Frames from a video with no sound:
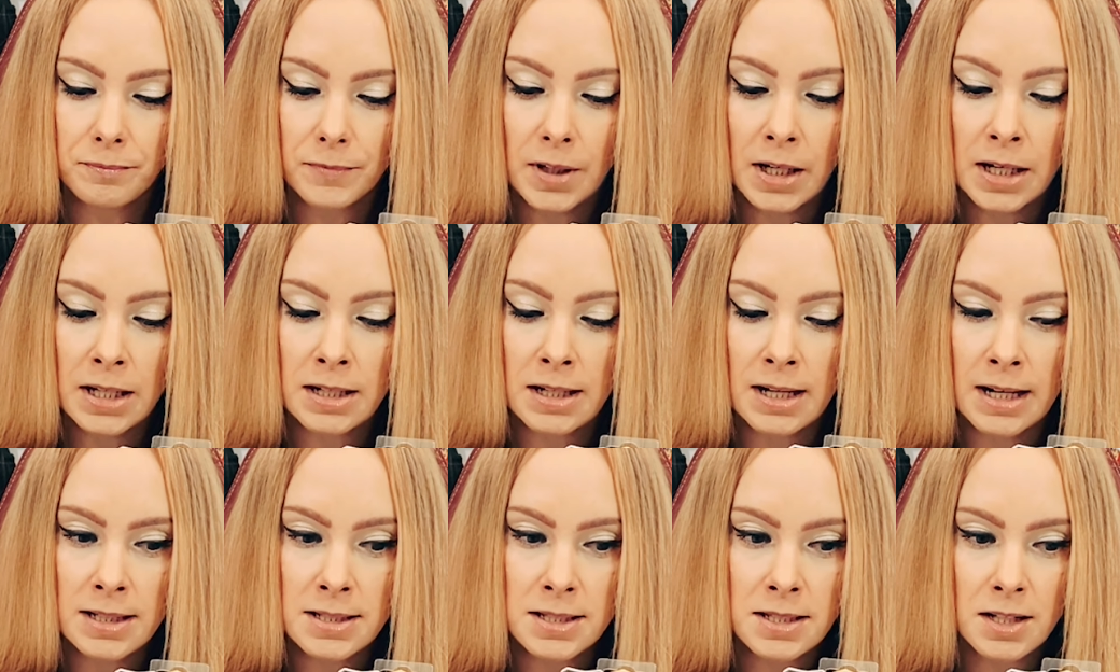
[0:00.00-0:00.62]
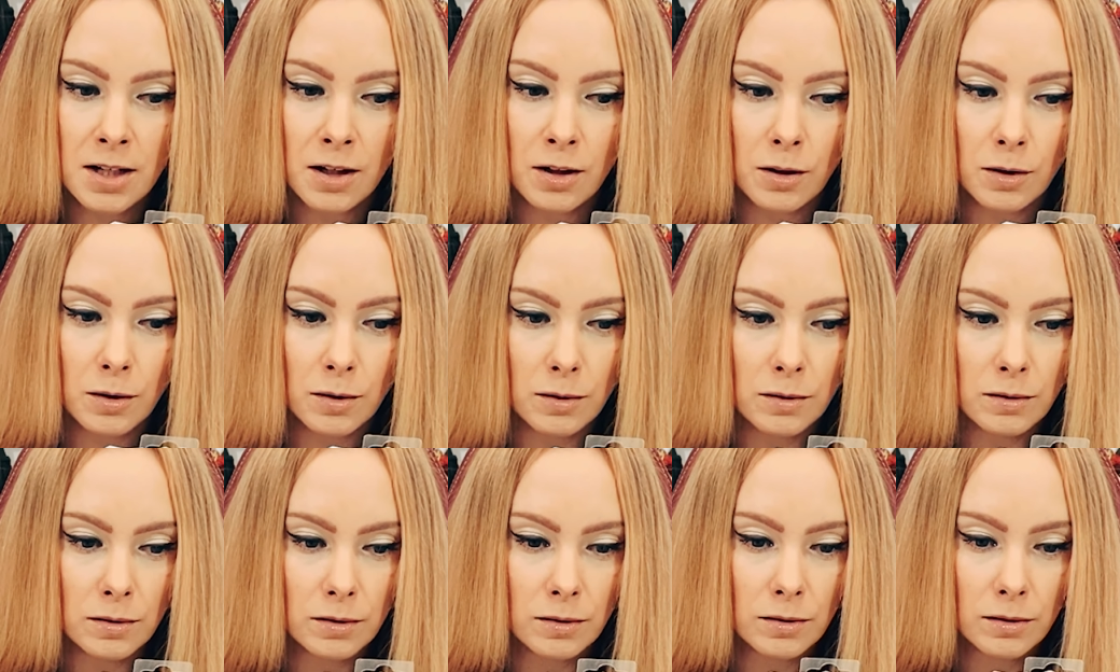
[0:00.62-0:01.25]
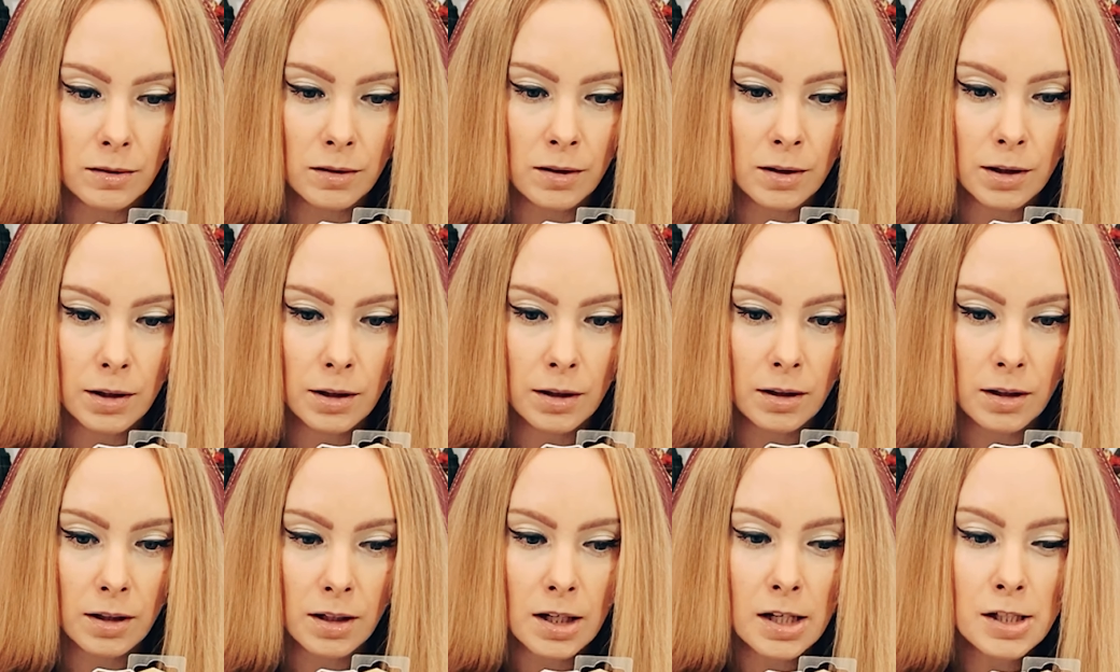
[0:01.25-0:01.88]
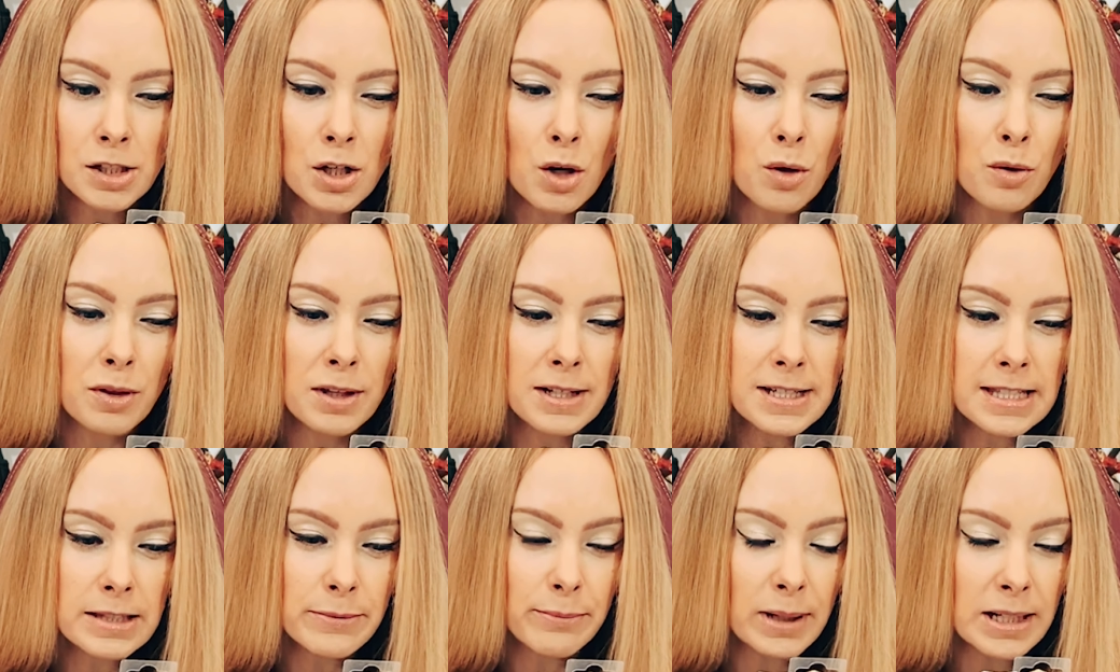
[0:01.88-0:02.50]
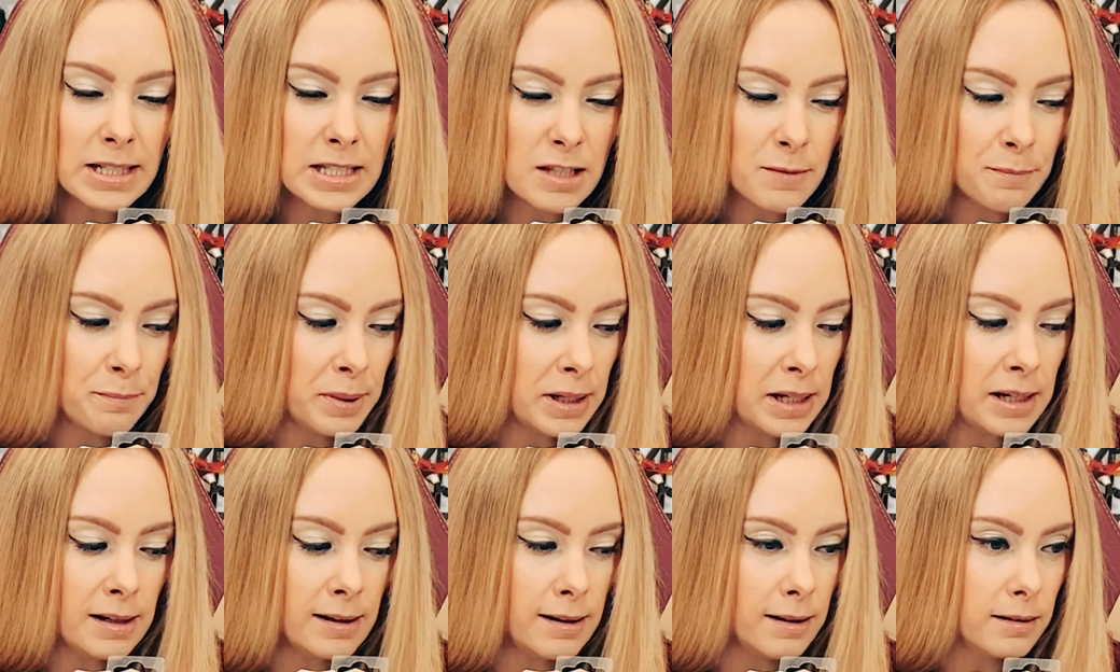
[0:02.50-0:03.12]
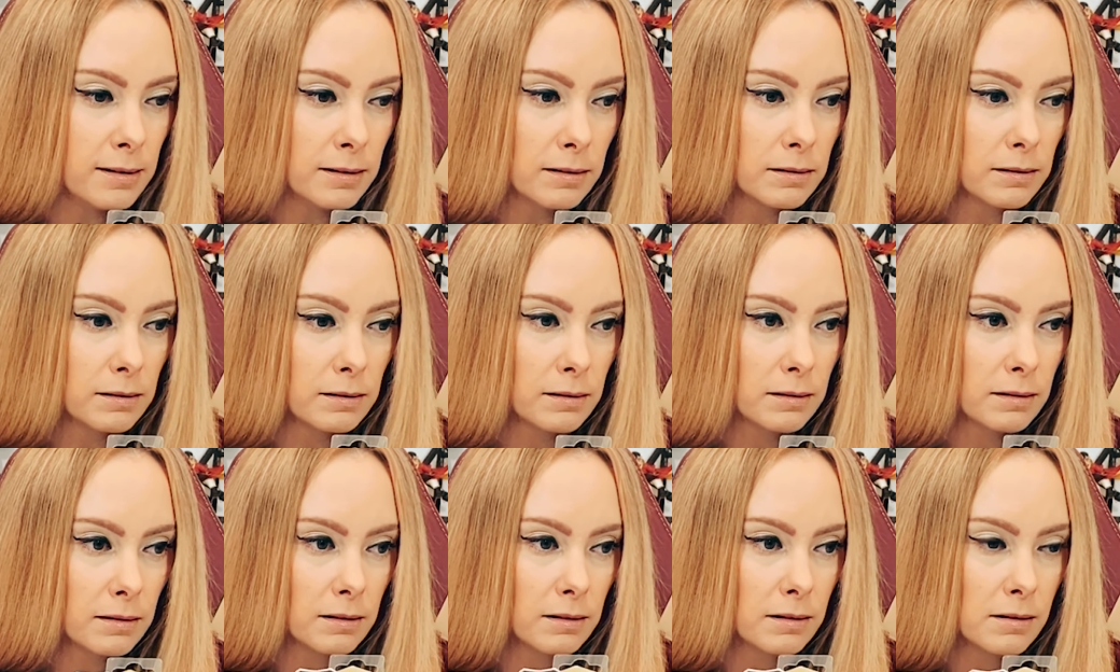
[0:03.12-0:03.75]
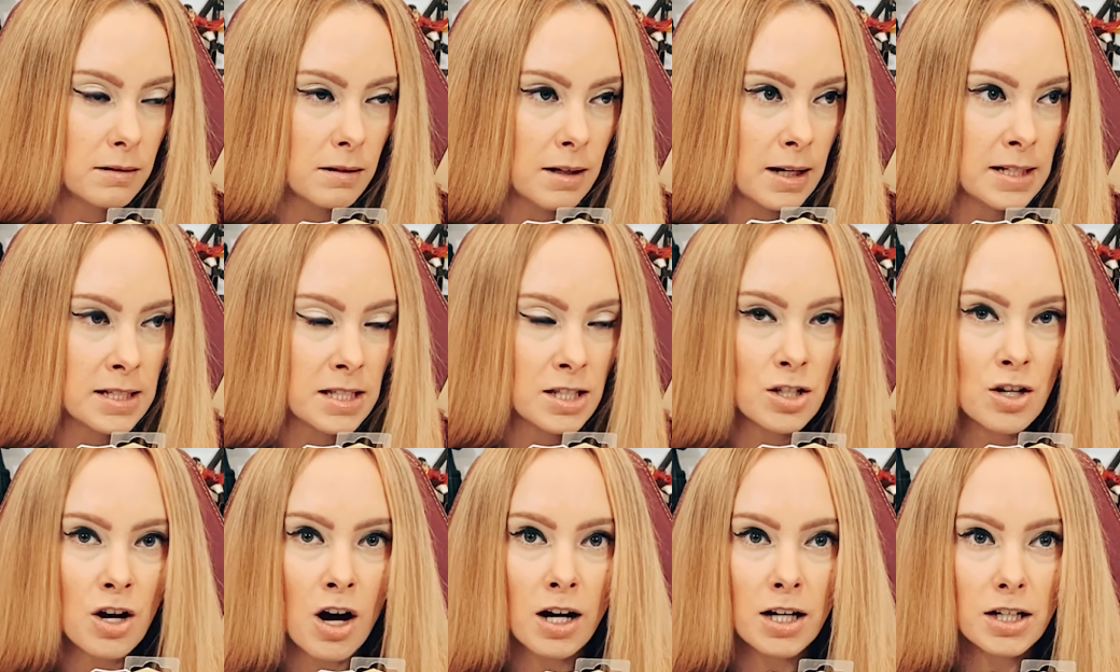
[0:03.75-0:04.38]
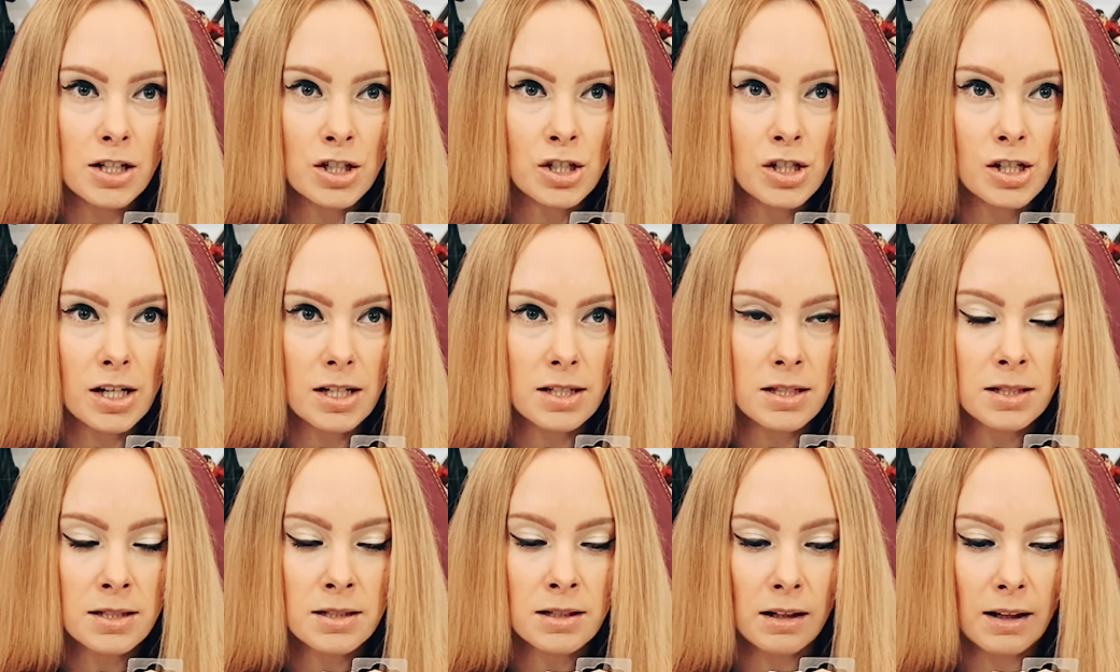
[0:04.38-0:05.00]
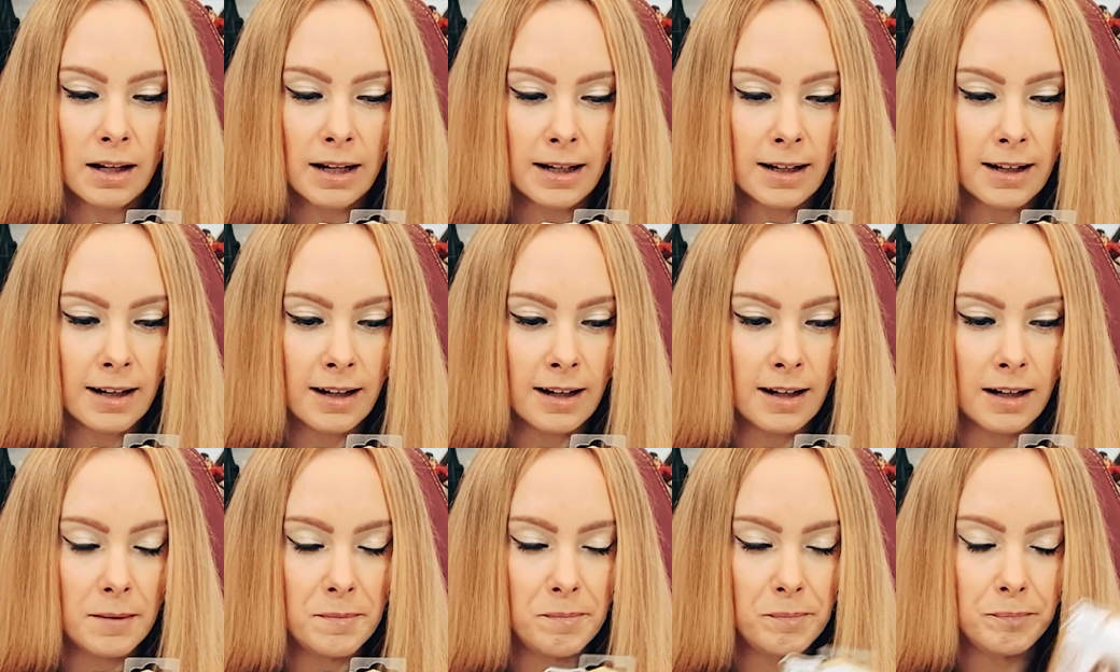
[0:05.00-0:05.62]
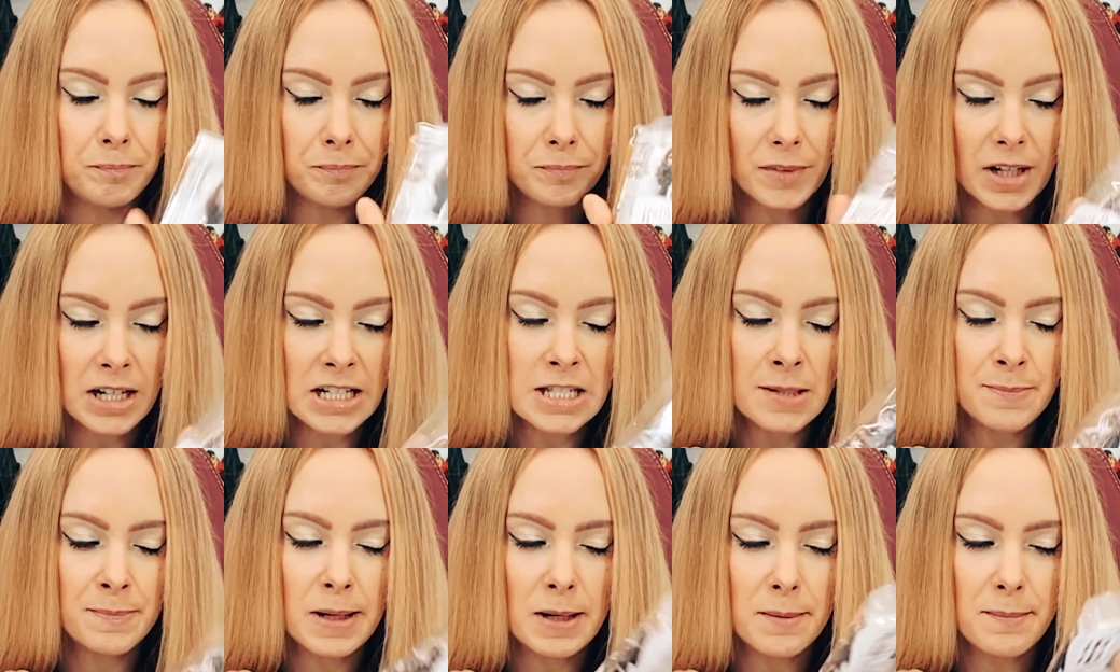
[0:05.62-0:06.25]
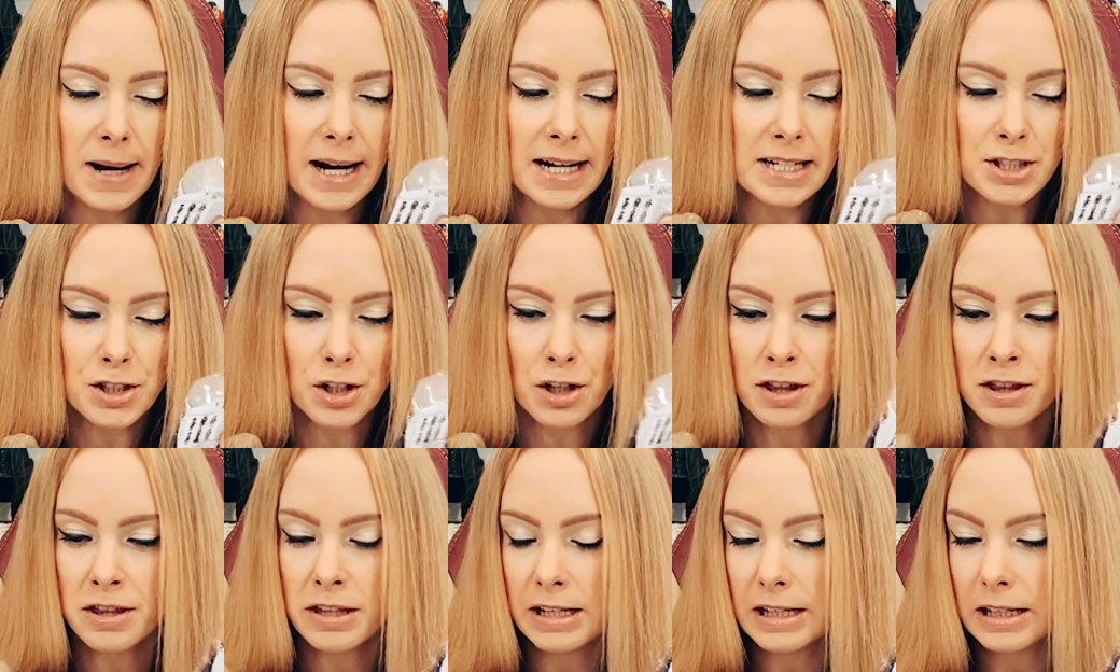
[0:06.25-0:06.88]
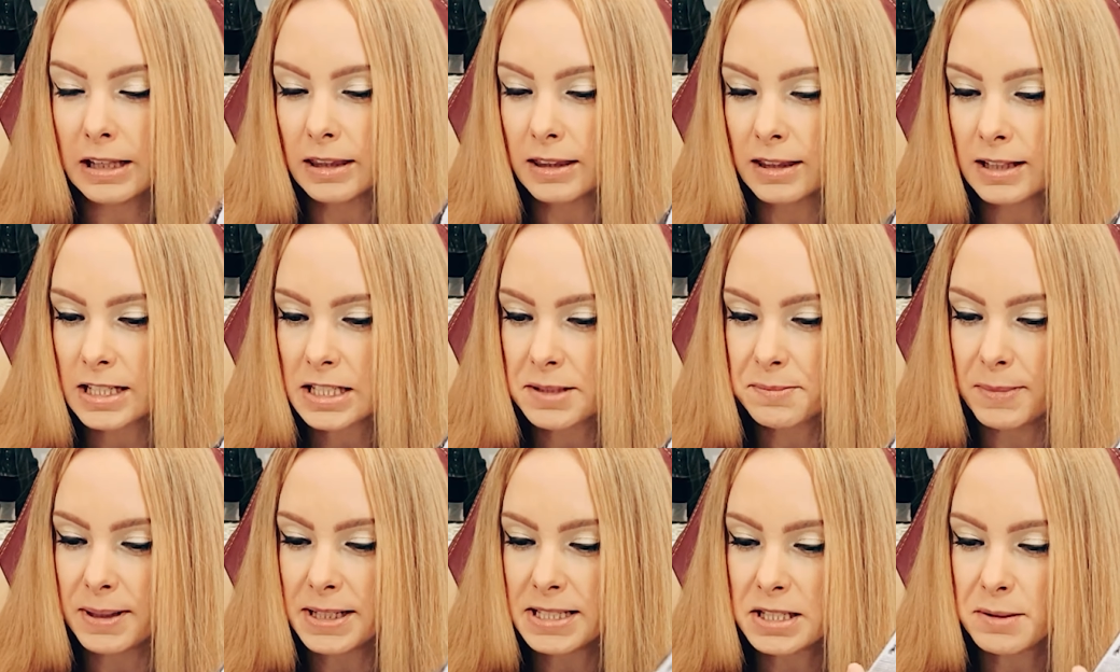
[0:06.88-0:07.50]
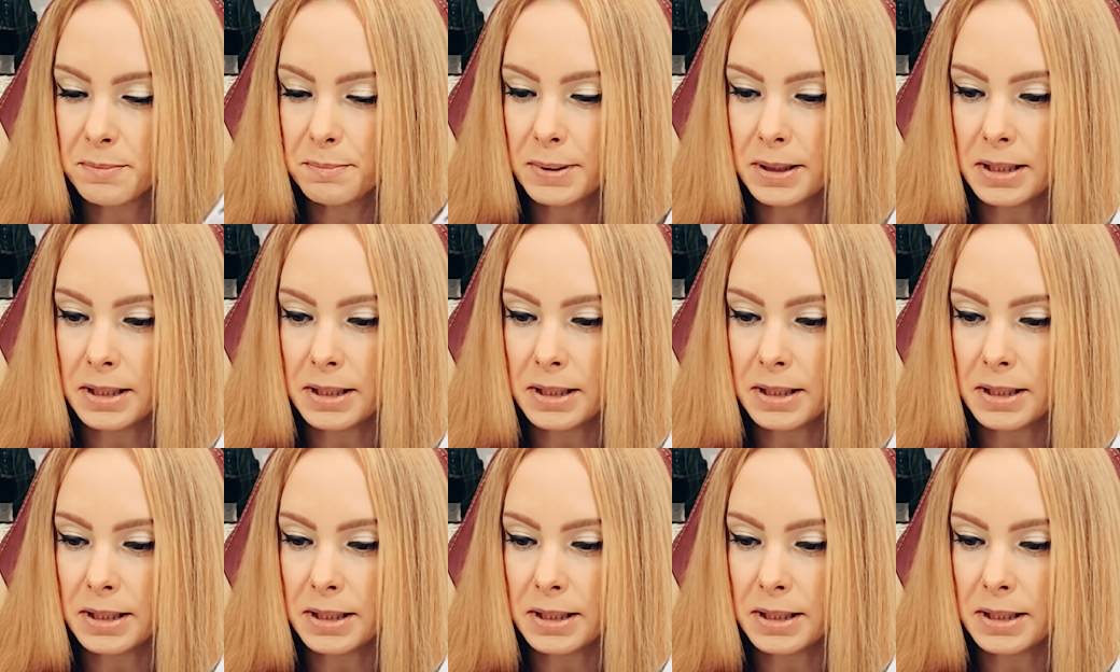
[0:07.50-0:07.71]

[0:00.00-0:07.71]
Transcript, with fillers: Enesco. So this must be, it's not just like a Spin Master thing, this must